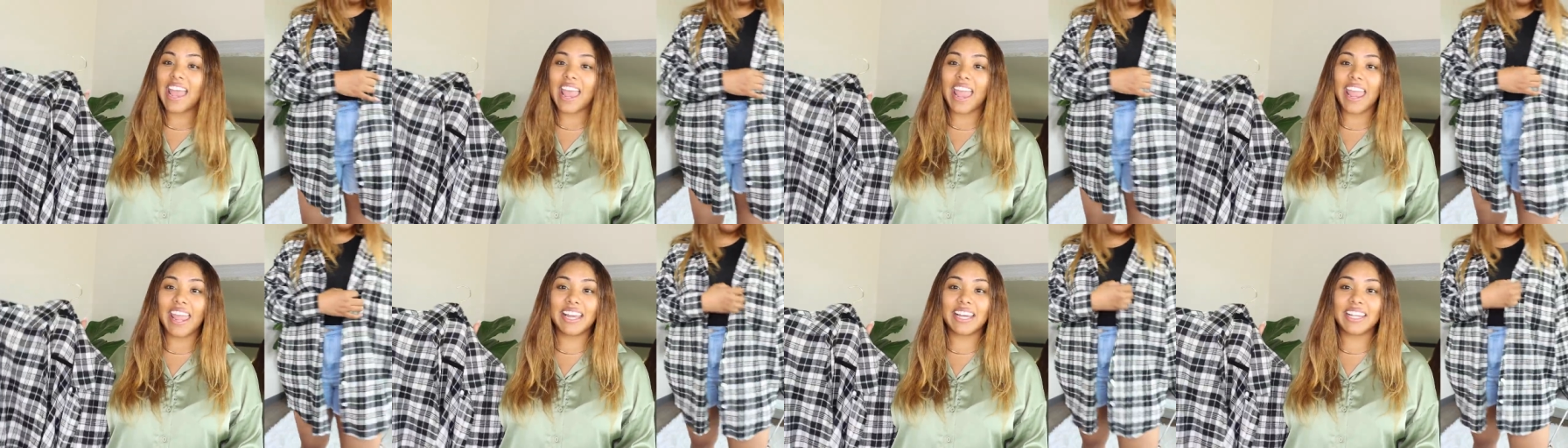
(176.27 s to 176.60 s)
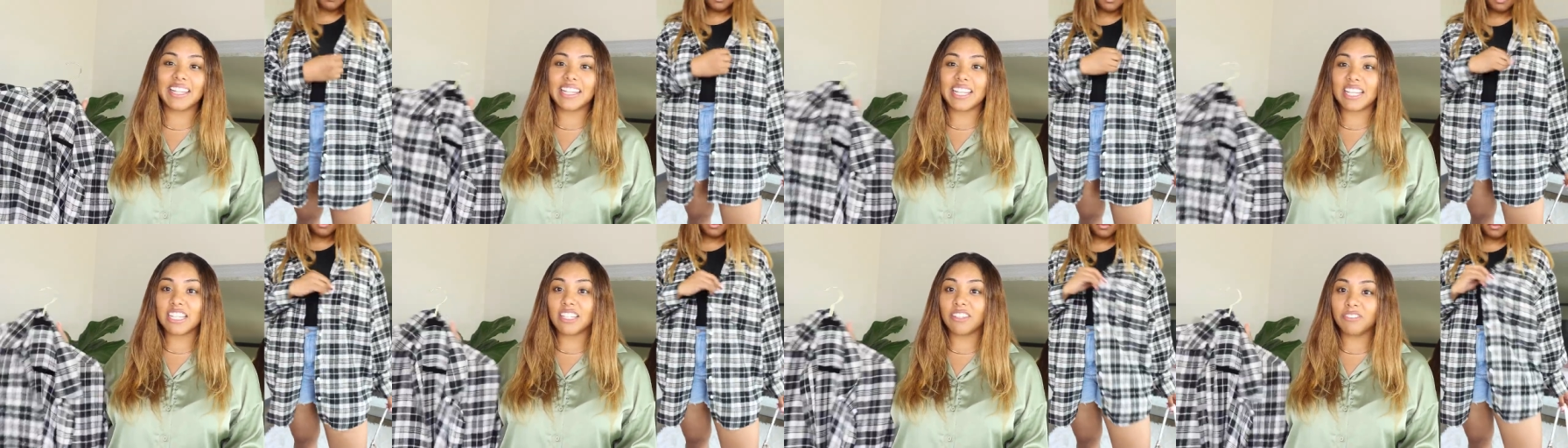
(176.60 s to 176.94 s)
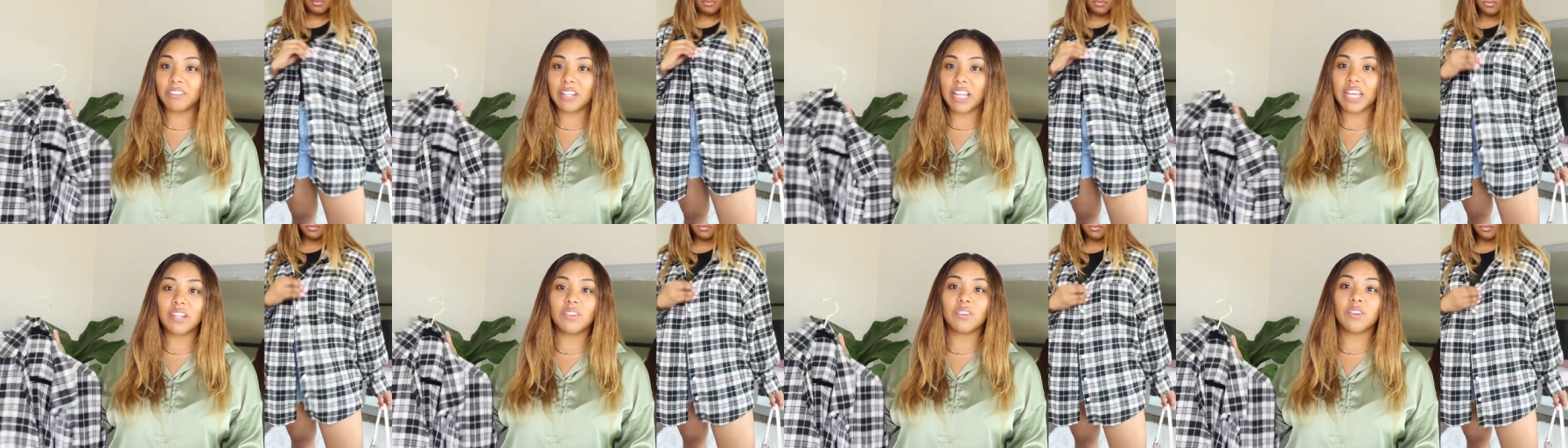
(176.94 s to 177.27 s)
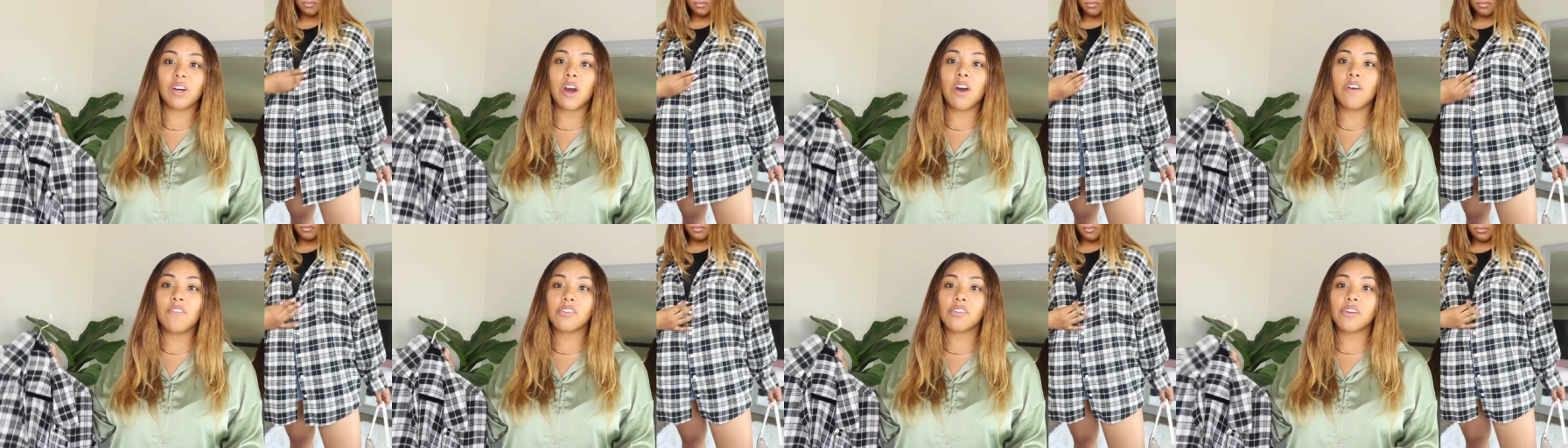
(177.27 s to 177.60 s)
and this flannel
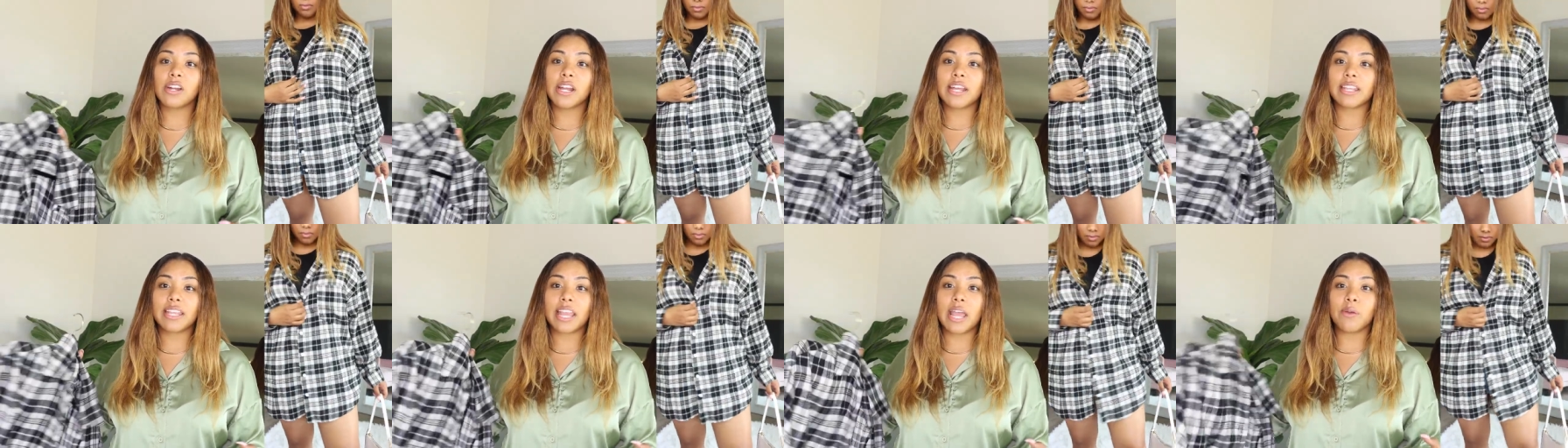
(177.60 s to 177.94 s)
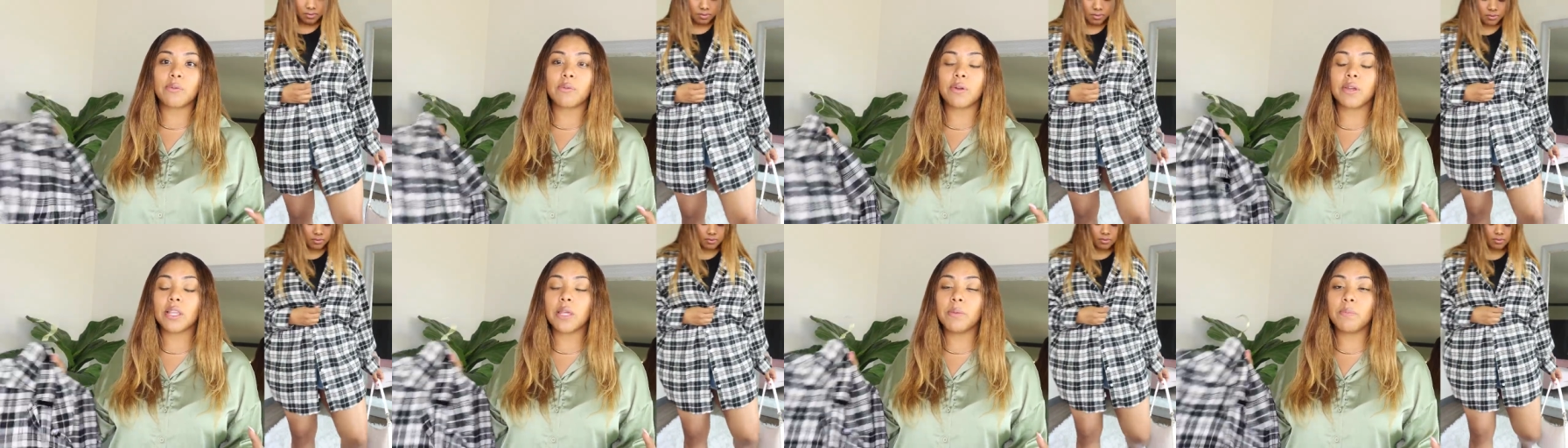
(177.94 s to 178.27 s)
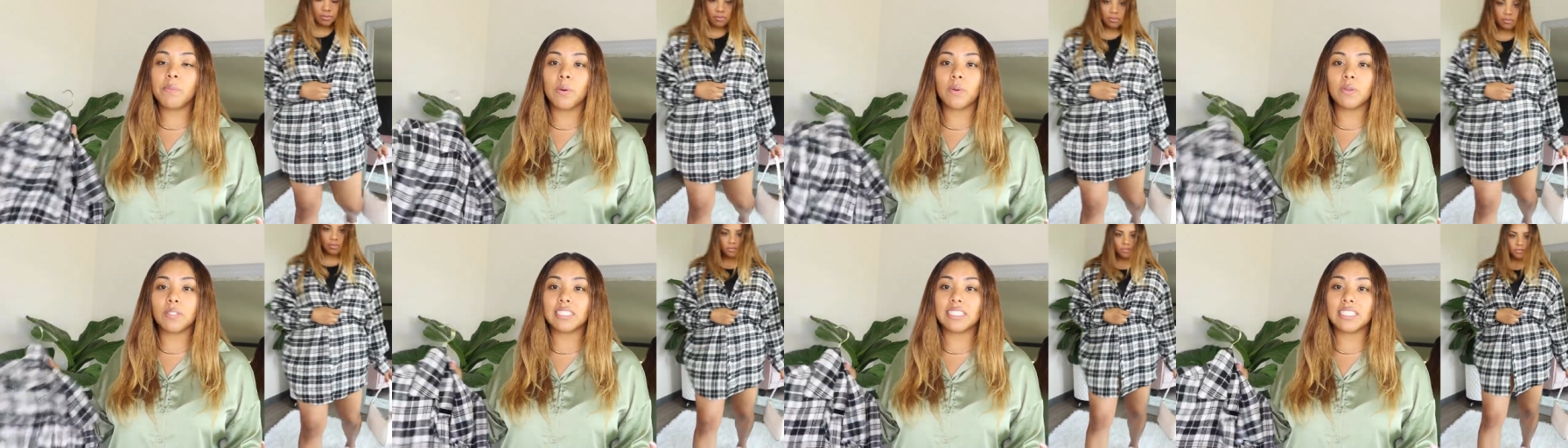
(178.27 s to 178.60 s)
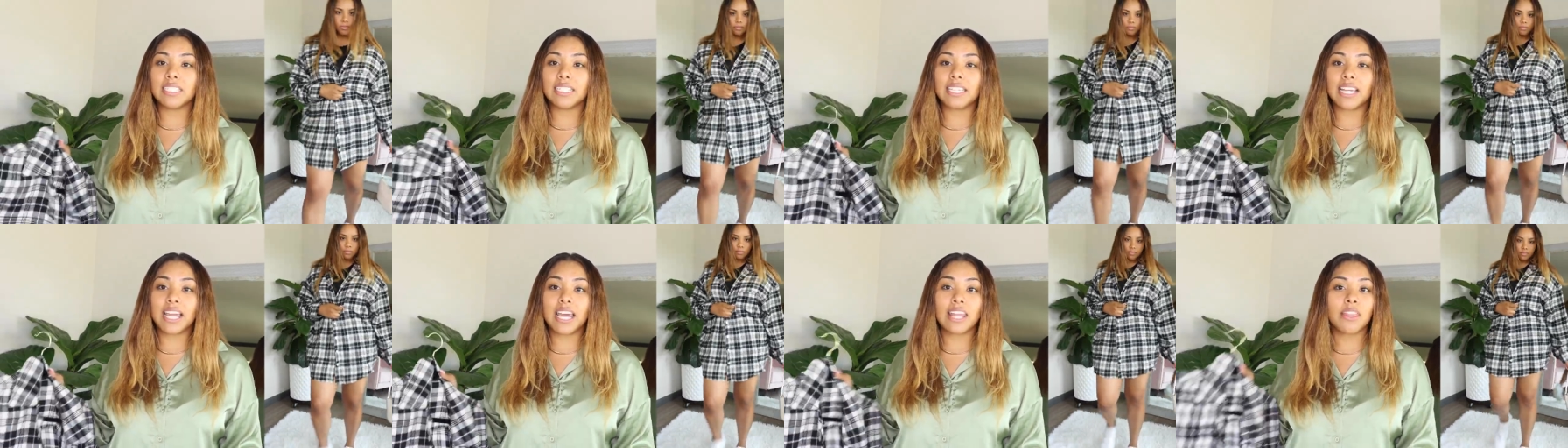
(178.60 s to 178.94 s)
over it that really pulled it
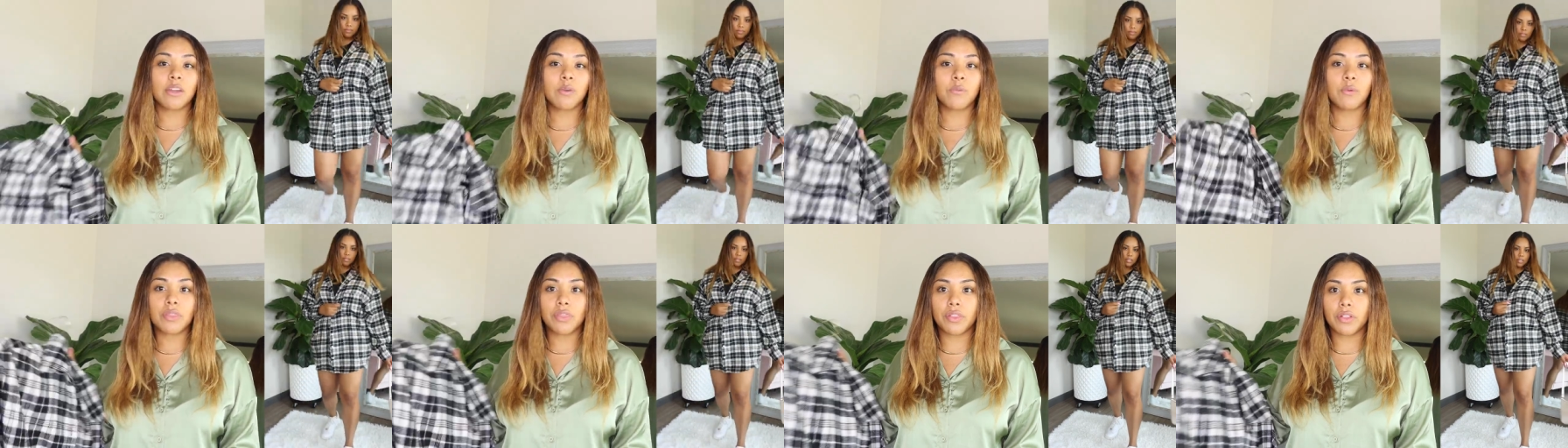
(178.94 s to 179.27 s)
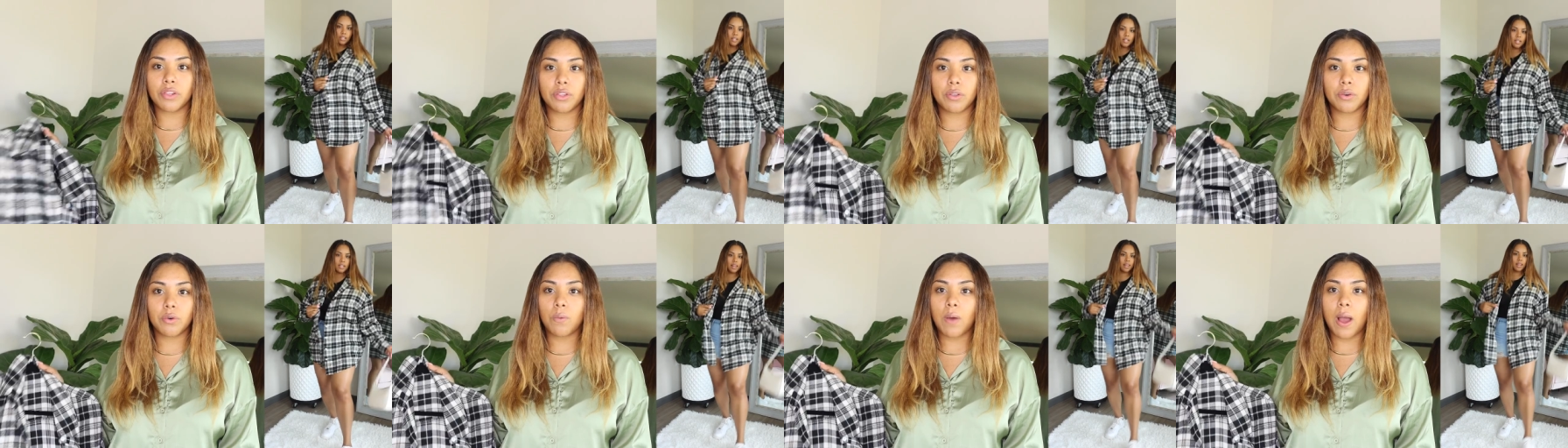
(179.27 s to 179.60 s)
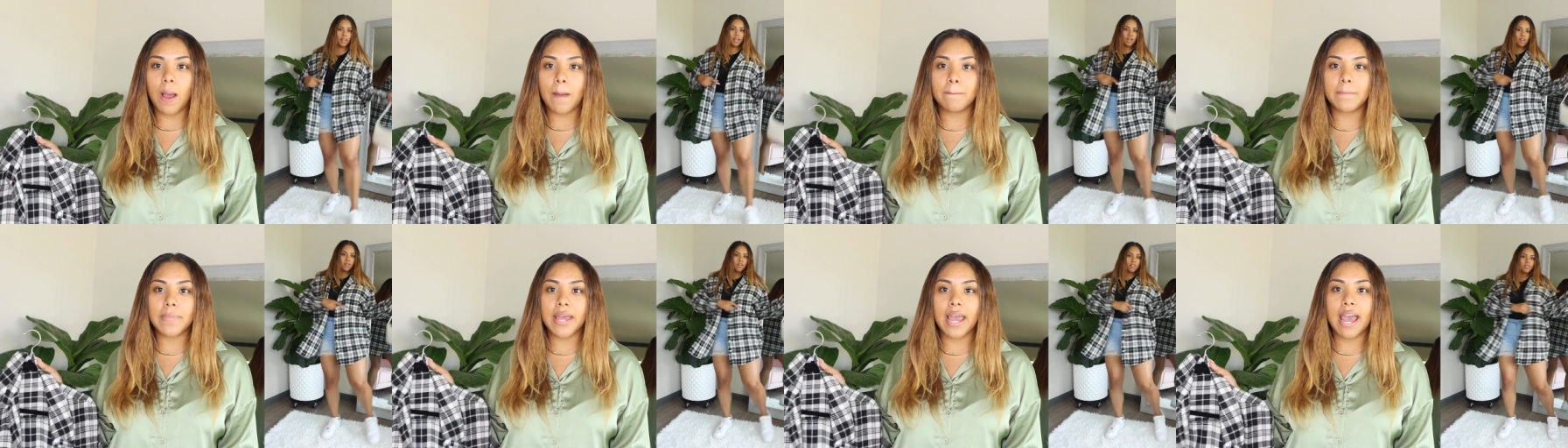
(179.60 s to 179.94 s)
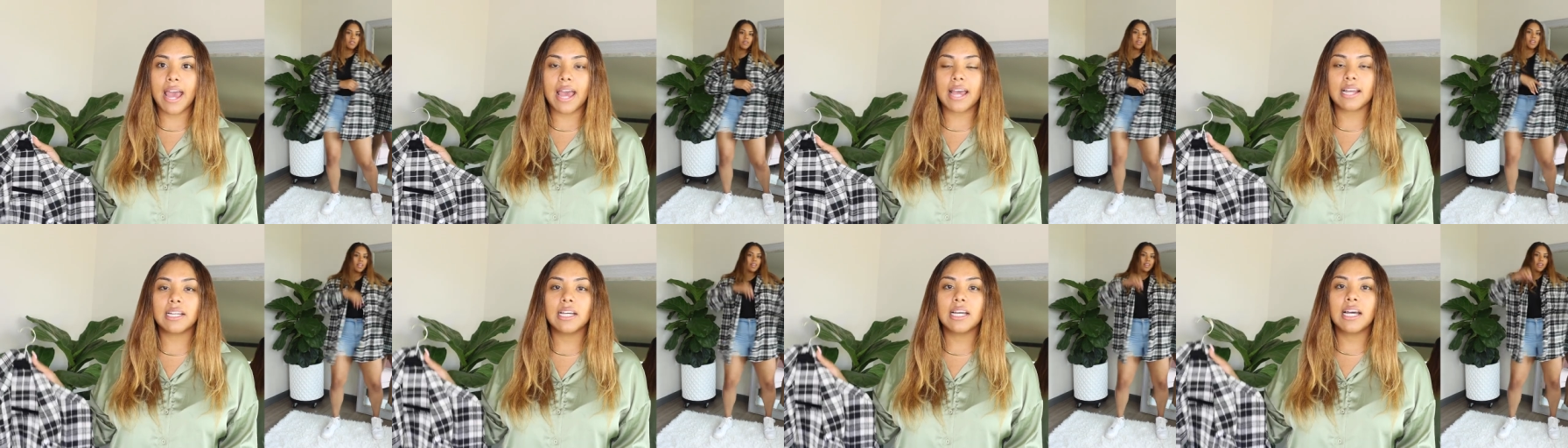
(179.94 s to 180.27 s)
together with the little white
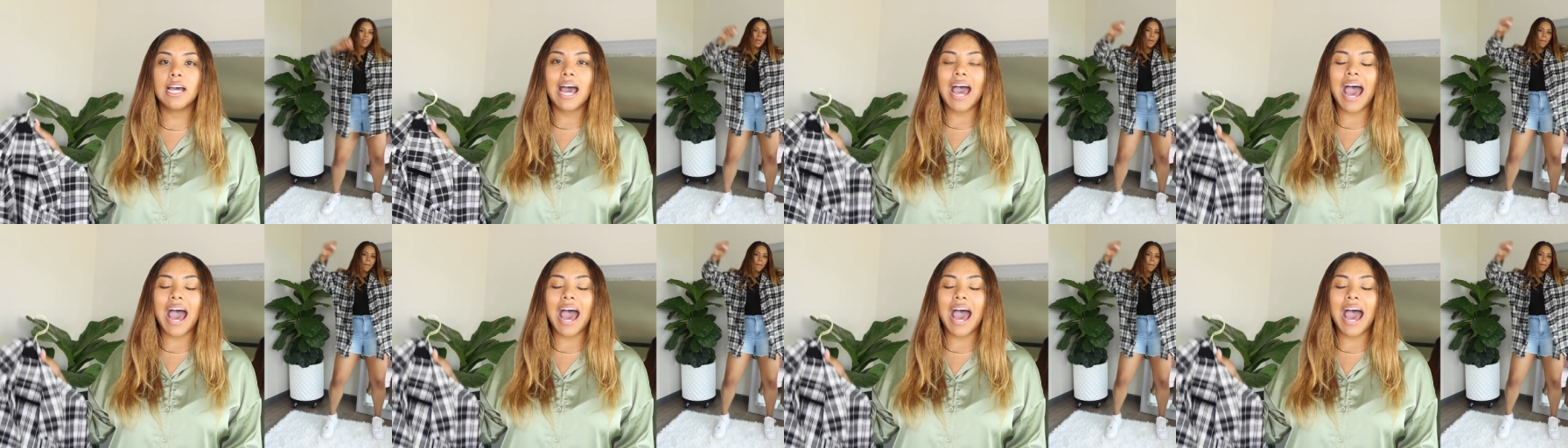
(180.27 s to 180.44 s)
bag.